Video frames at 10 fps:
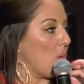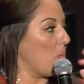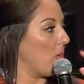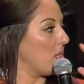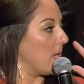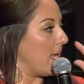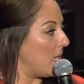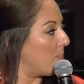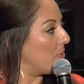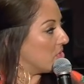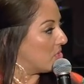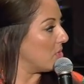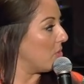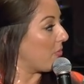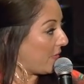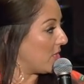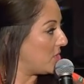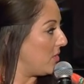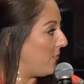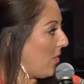So when we're in pursuit,
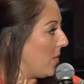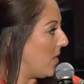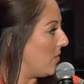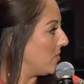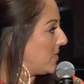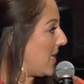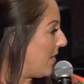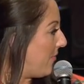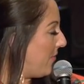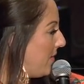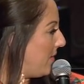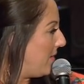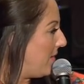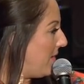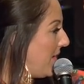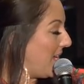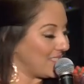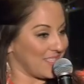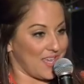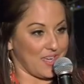first and foremost, of
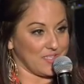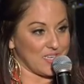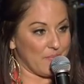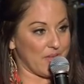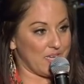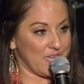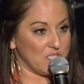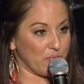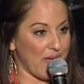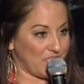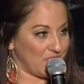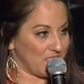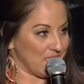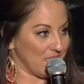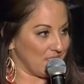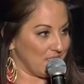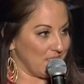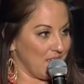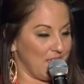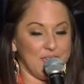his kingdom and his
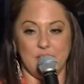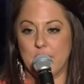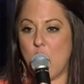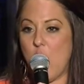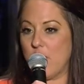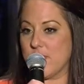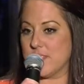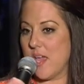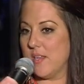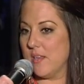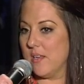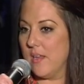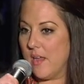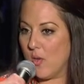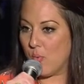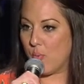righteousness, then all of a sudden,